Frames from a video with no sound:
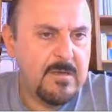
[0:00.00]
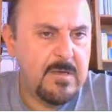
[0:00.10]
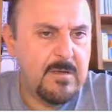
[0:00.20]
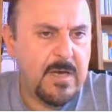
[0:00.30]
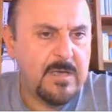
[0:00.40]

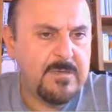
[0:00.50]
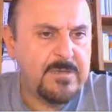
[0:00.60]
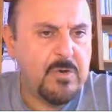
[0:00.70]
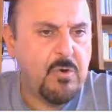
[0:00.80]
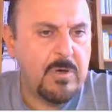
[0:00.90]
I
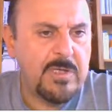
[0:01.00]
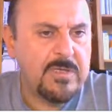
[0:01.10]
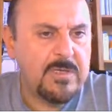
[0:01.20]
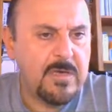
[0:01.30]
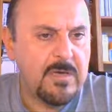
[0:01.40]
recall
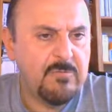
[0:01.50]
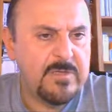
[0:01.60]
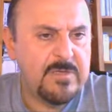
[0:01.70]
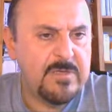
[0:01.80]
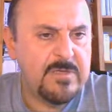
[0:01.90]
it
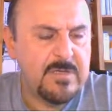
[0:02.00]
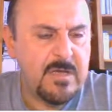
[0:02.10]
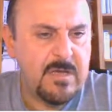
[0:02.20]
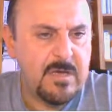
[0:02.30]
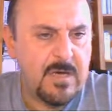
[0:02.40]
with this
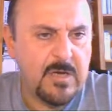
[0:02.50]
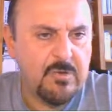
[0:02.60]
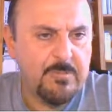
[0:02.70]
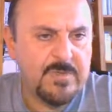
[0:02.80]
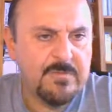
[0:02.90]

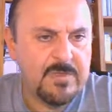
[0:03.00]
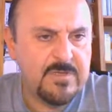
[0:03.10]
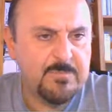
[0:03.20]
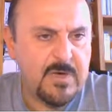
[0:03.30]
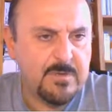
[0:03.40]
argument, with this
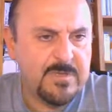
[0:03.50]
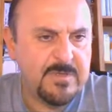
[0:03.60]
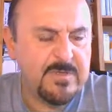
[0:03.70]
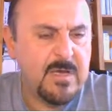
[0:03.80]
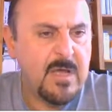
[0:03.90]

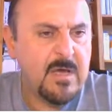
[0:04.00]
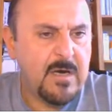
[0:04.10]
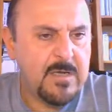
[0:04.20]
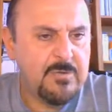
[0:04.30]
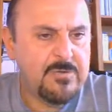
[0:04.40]
parameter.
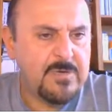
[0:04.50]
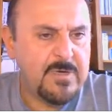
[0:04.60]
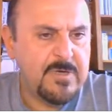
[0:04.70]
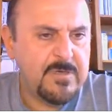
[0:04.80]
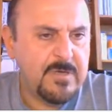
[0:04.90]
I use
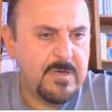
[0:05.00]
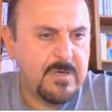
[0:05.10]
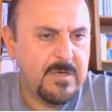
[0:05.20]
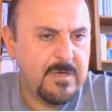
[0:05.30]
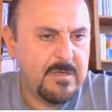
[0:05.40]

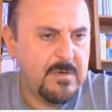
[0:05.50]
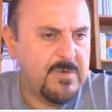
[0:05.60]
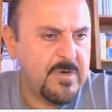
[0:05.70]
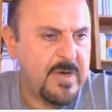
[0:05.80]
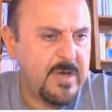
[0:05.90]
here
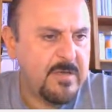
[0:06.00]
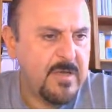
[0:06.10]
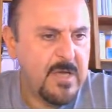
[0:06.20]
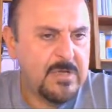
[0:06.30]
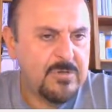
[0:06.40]
number 8,
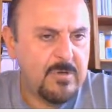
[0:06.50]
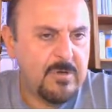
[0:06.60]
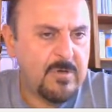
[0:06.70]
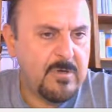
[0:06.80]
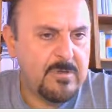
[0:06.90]

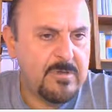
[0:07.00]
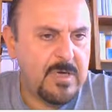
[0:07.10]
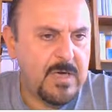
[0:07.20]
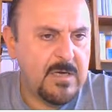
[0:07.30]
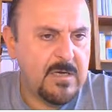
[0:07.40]
so the
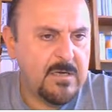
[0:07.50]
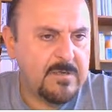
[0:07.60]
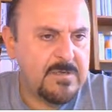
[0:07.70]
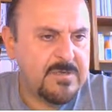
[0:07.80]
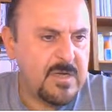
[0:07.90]

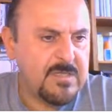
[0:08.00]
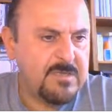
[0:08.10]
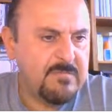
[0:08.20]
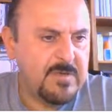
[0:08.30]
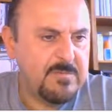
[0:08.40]
result
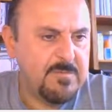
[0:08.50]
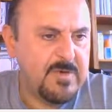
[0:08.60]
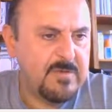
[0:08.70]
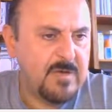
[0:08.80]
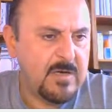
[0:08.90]
will be
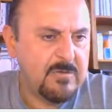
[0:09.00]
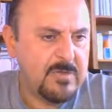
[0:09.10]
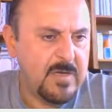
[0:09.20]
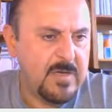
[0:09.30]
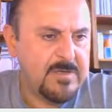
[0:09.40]
printed out
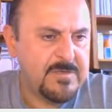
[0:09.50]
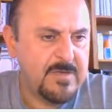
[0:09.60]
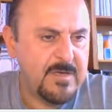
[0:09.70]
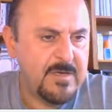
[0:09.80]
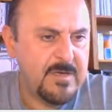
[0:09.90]
as
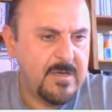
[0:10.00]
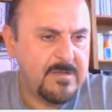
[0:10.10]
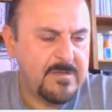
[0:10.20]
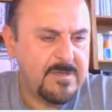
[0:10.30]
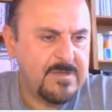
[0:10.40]

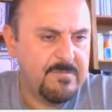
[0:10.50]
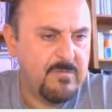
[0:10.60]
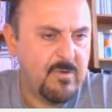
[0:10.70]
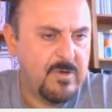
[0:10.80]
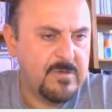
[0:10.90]

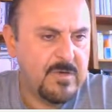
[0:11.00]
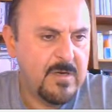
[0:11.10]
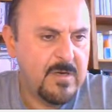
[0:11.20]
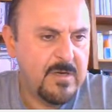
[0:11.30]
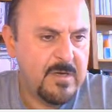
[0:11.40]
64,
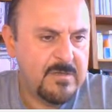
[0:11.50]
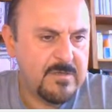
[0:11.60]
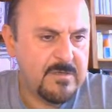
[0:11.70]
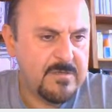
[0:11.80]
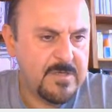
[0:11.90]
as
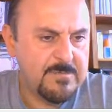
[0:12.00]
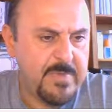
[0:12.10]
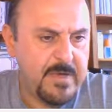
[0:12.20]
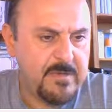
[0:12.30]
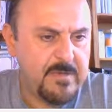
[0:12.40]
it is
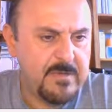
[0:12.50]
expected.